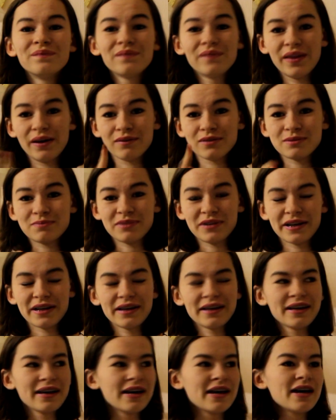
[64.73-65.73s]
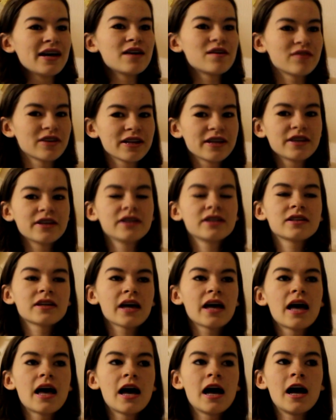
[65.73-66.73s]
That was pretty good.
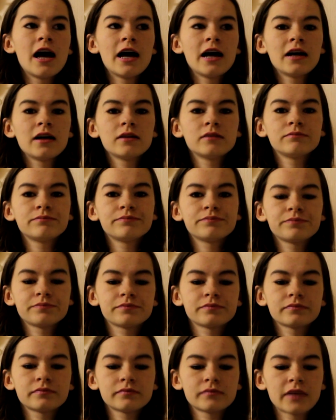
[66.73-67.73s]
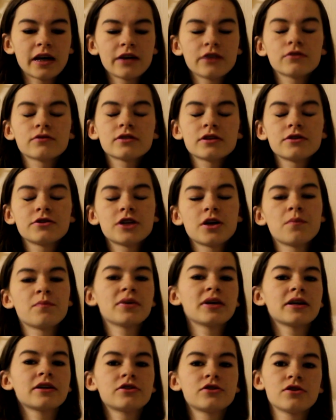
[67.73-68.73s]
And also
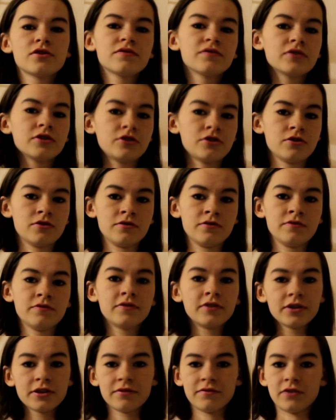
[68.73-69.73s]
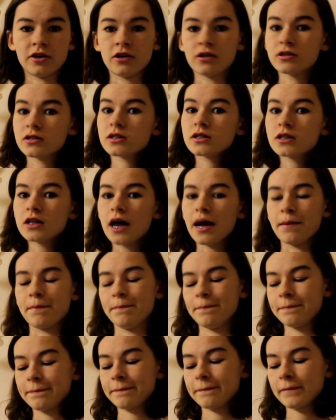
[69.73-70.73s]
jumping 2'2" for the first time
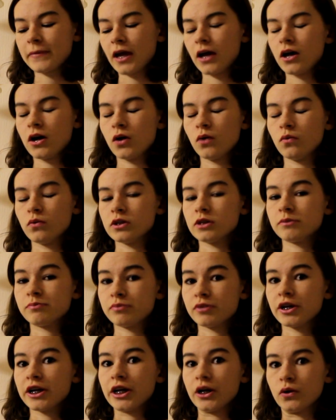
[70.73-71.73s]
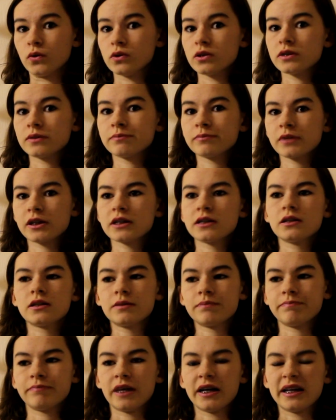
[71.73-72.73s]
was pretty awesome because
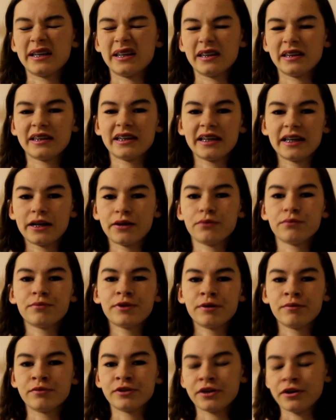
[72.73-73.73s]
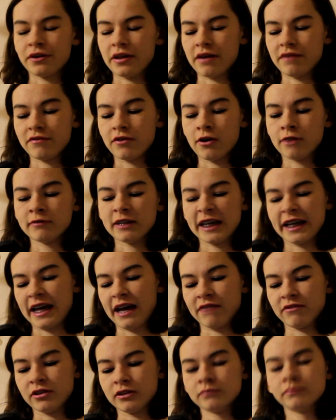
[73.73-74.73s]
I didn't think he would be able to go that far, like
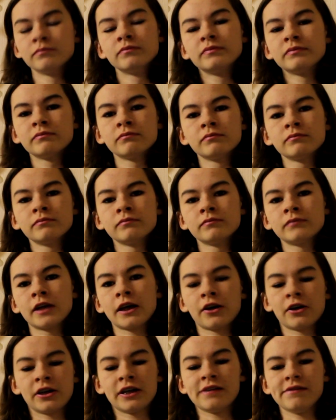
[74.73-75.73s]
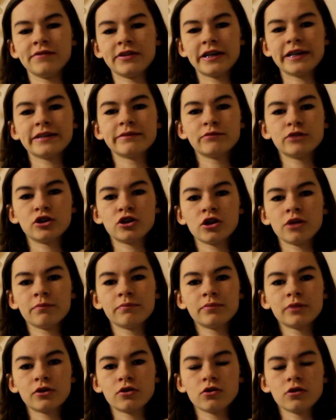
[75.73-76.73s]
ever. Couldn't even get him to
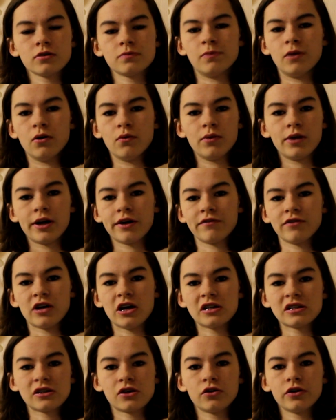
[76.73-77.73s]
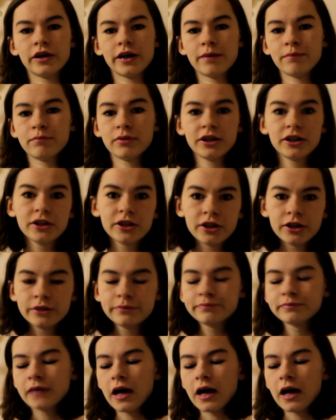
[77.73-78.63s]
jump a crossbar when I first got him, but you know,